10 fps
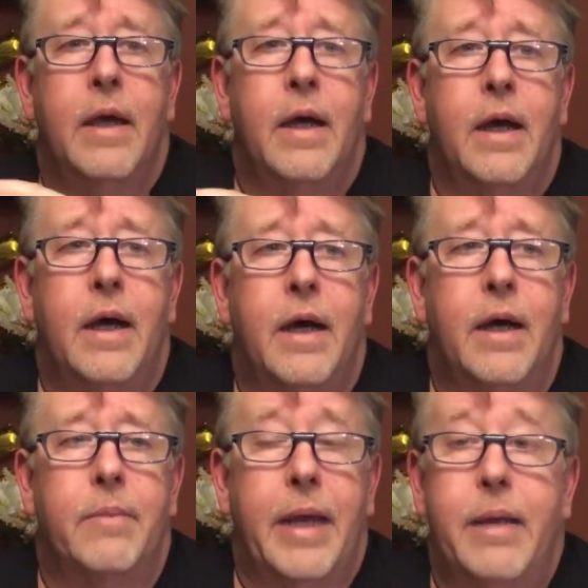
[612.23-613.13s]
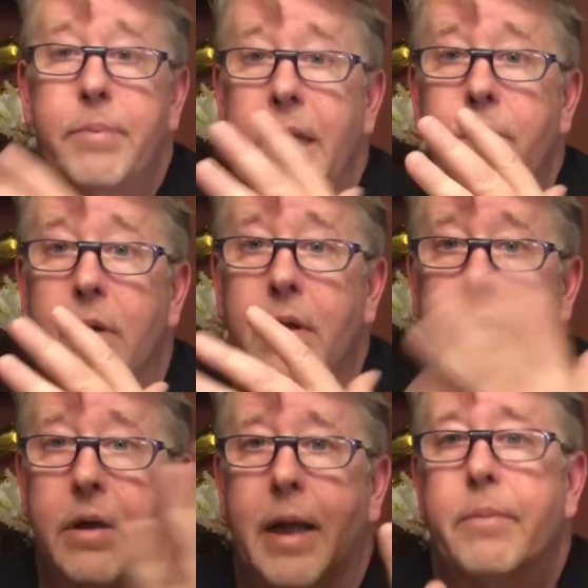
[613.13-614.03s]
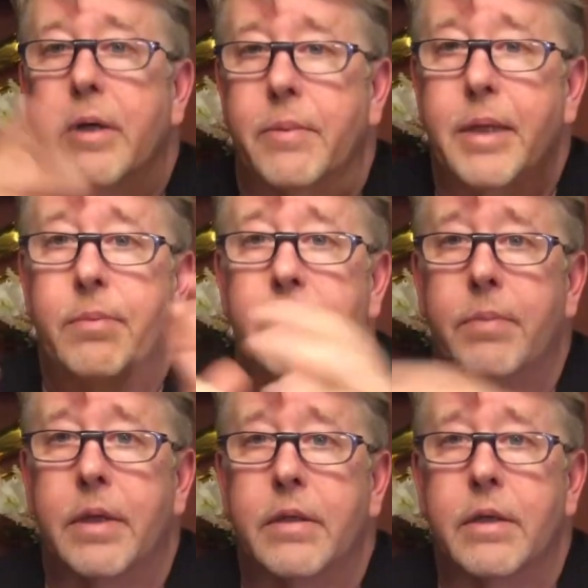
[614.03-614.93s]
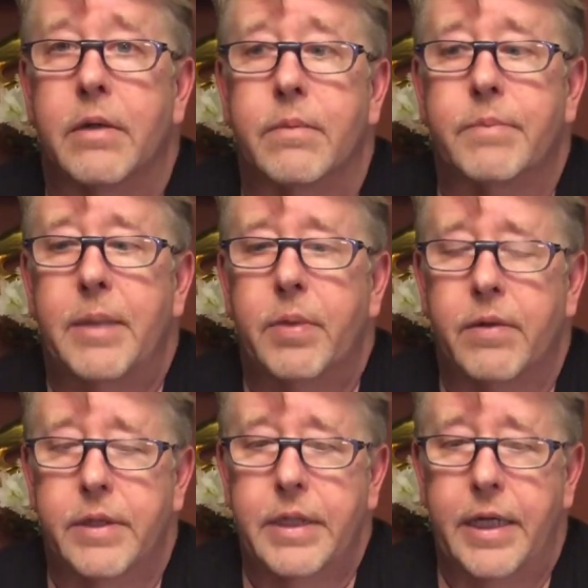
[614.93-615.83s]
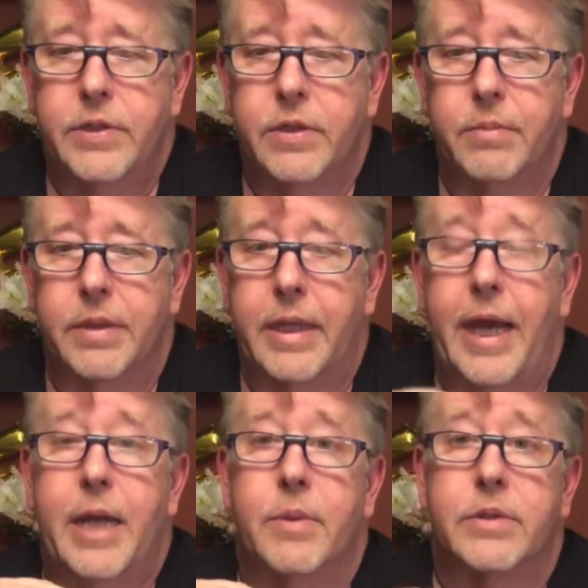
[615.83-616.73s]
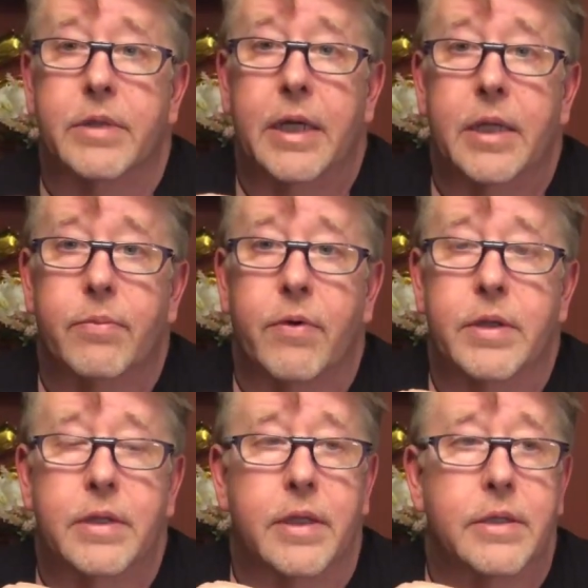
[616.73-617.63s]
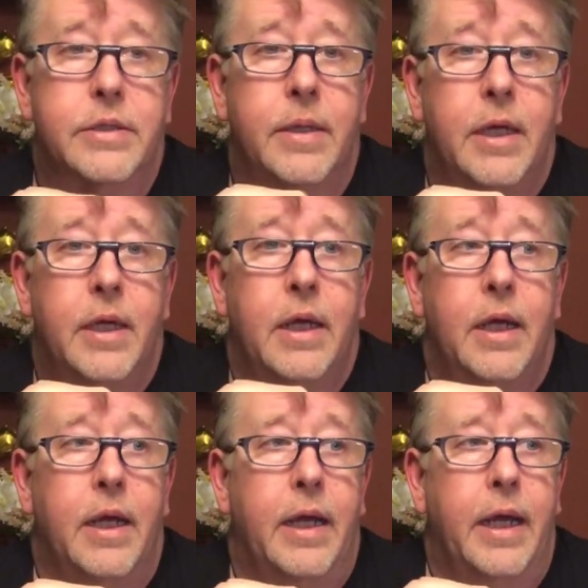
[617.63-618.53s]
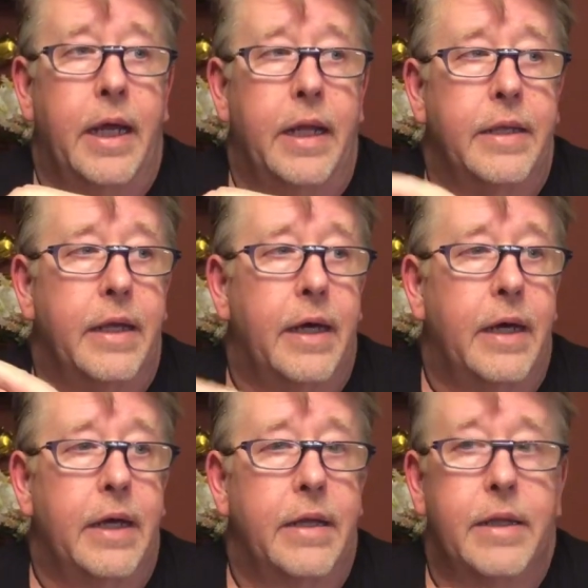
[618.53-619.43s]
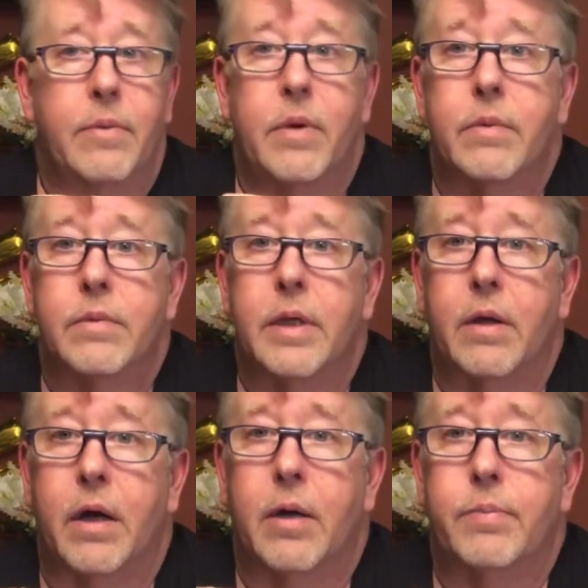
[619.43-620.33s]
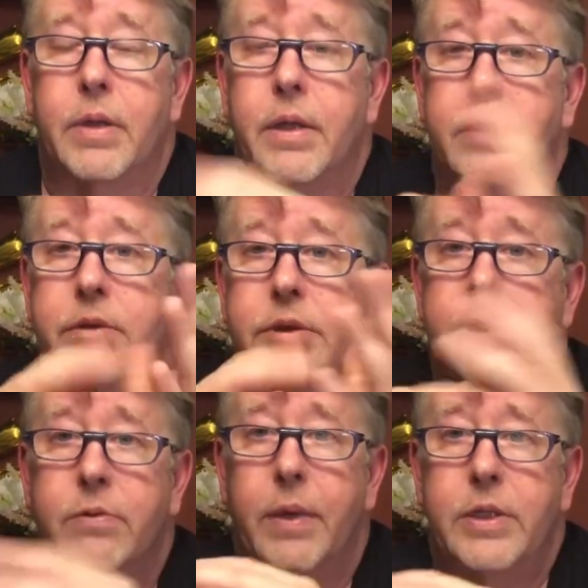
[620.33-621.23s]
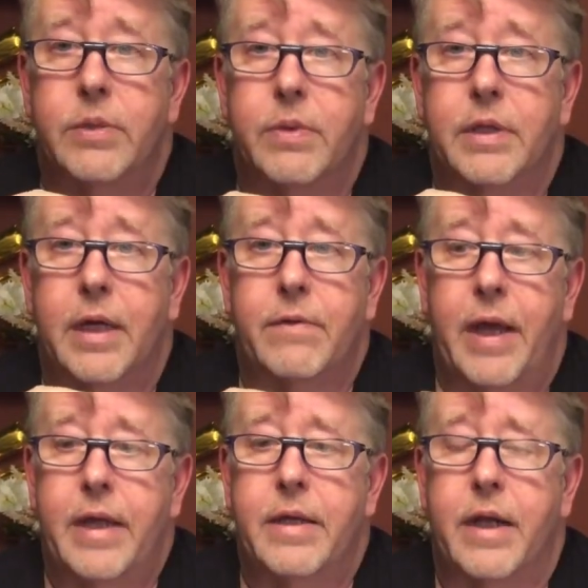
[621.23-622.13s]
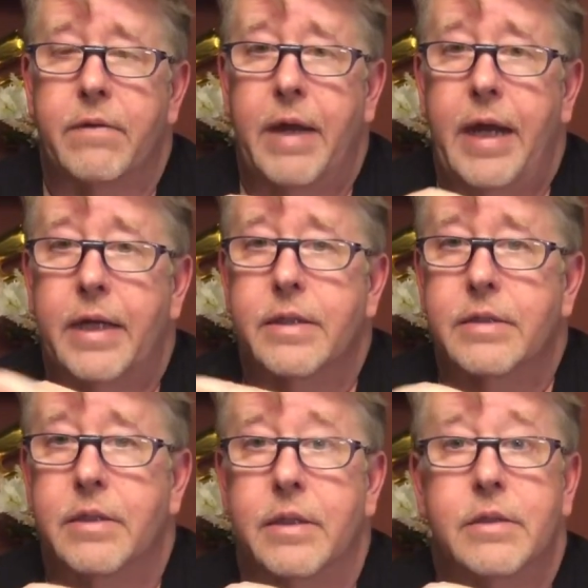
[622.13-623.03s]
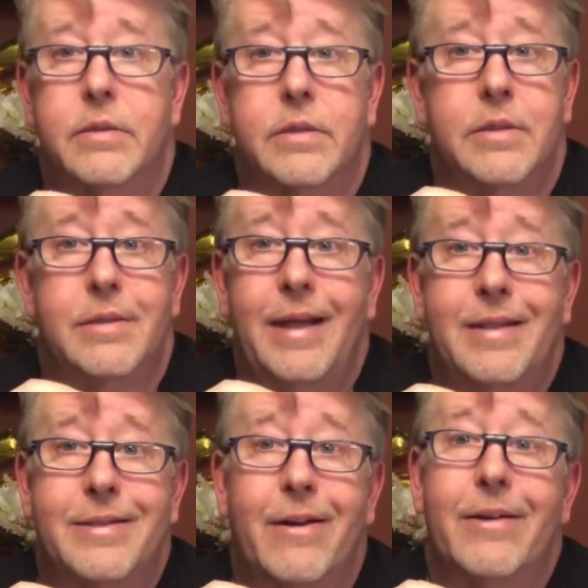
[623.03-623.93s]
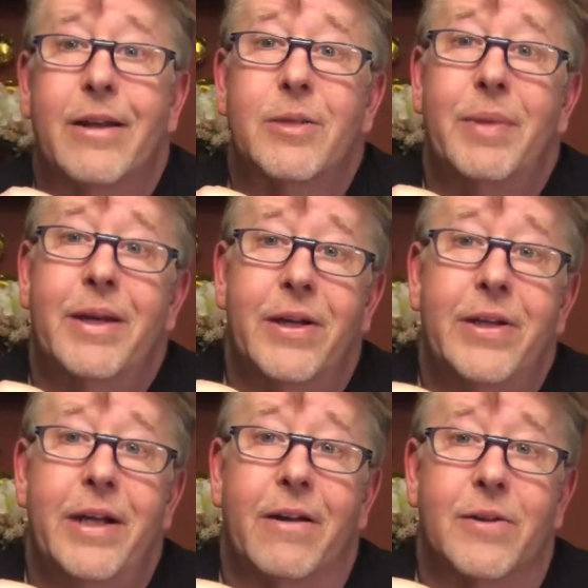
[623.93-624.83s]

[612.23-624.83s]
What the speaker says: And people, not 1 billion people, but people are in danger, but the animals are getting the brunt of this. And then our political situation with Iran and Iraq it's not starting out to be a good year.